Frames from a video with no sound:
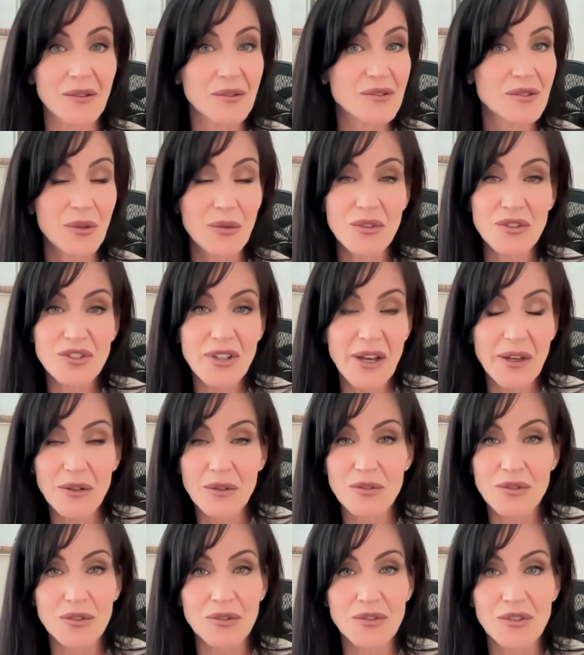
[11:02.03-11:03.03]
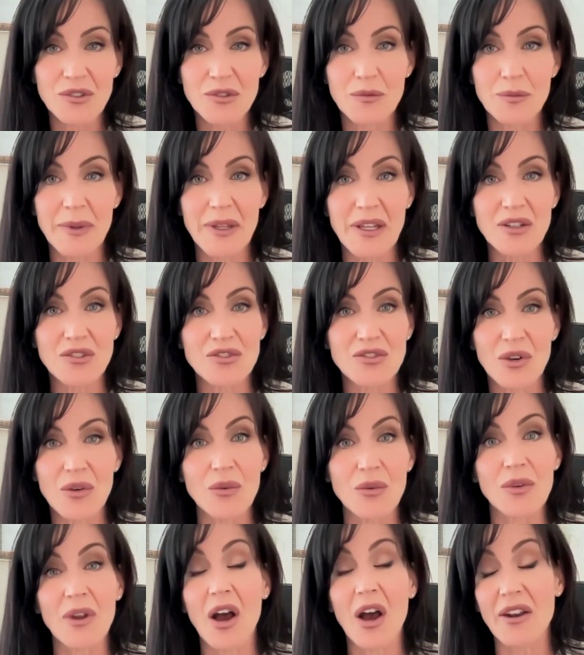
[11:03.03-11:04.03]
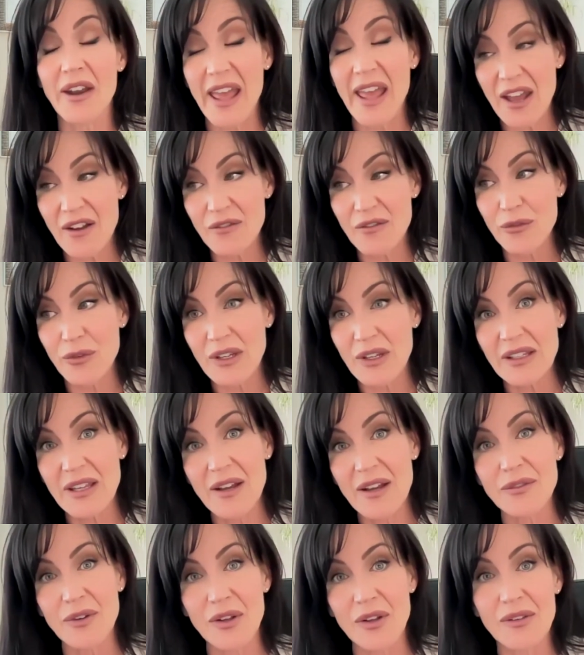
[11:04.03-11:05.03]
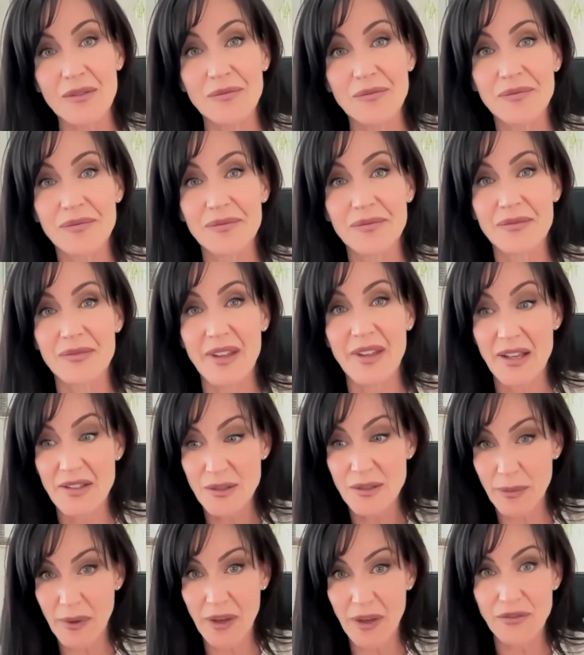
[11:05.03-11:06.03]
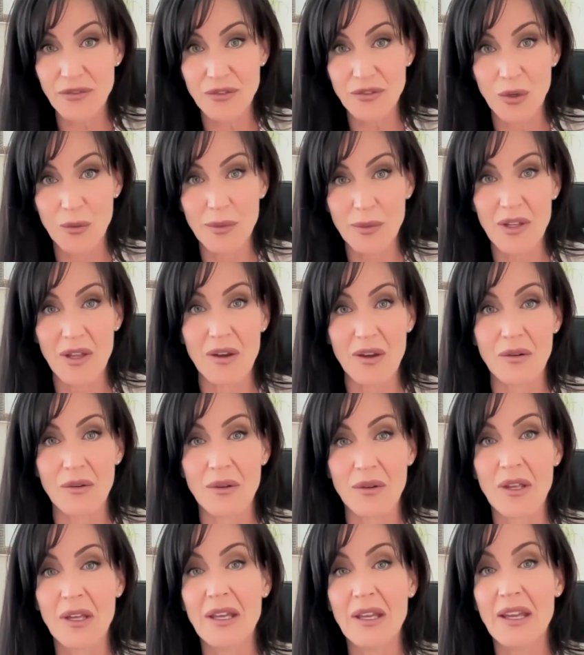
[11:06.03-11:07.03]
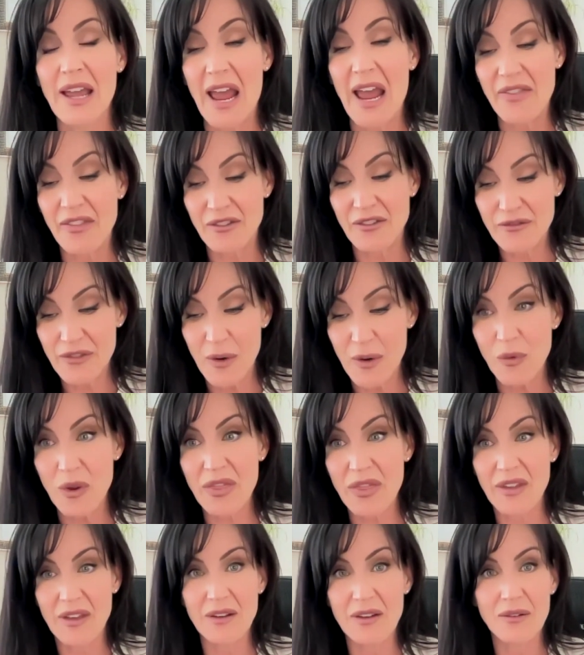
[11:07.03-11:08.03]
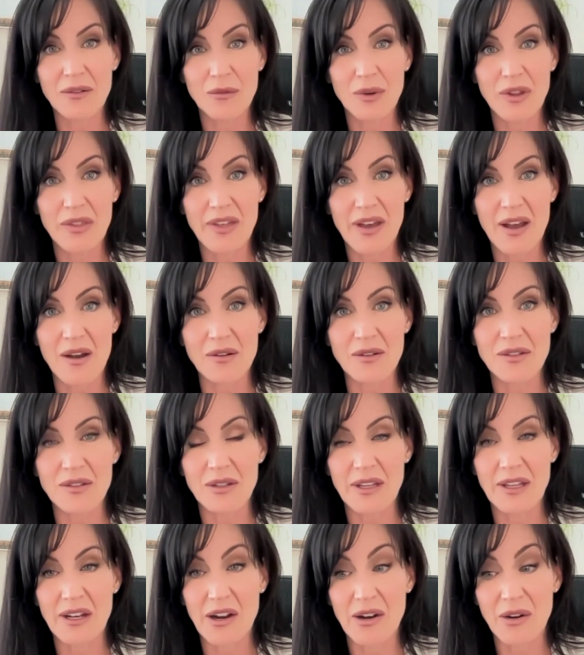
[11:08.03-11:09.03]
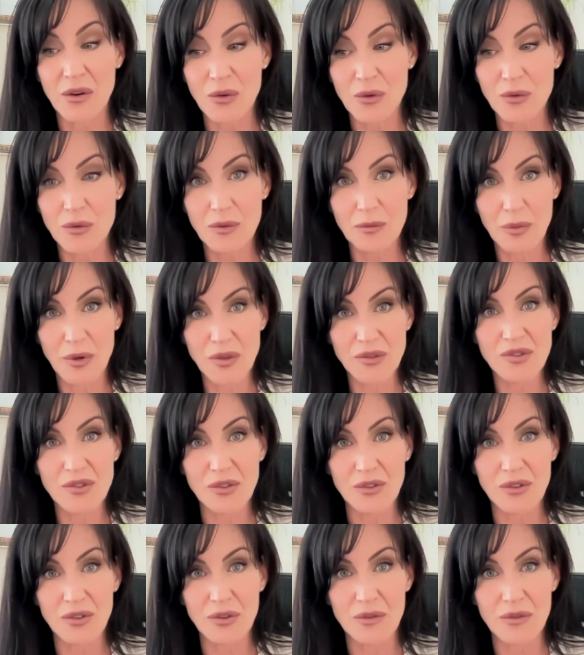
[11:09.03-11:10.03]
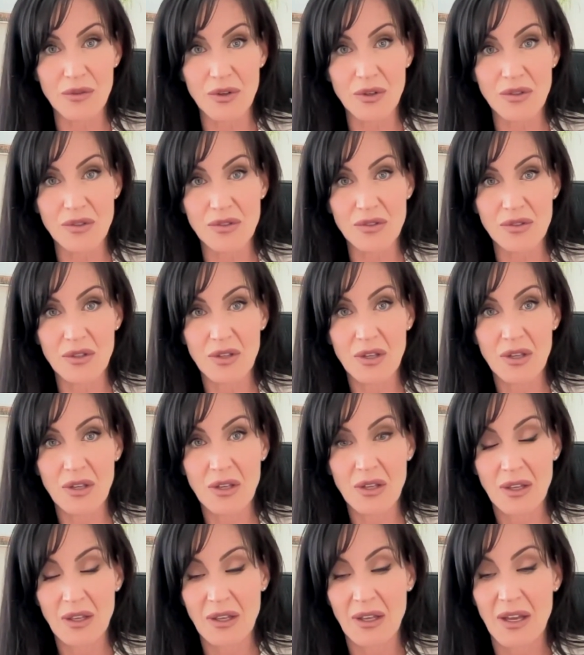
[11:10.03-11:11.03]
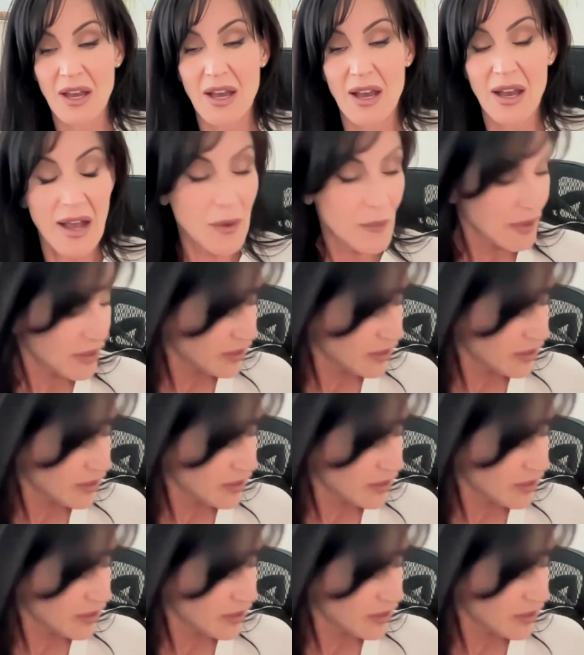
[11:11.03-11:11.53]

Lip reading: So the shadows are just being shown on every level, as above, so below, and then from within, without, in our own personal universe. I want